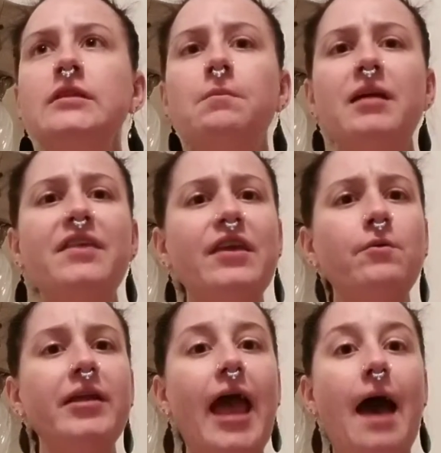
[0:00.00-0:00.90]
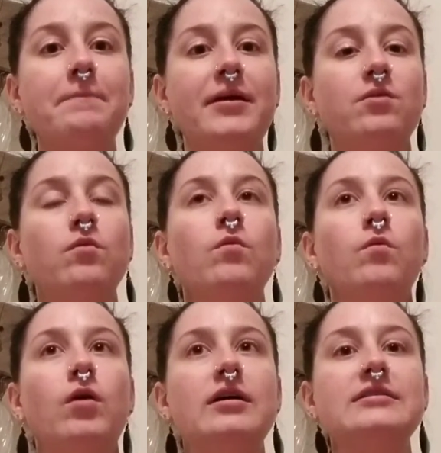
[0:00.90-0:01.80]
But I think what happened
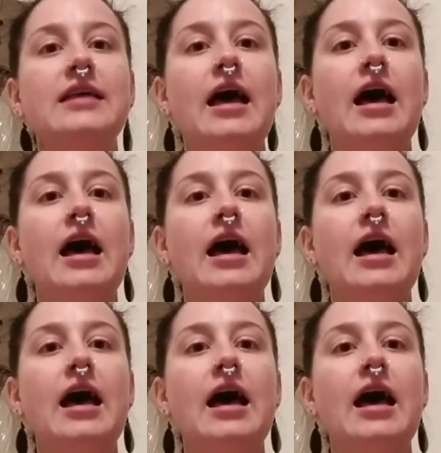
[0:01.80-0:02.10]
was,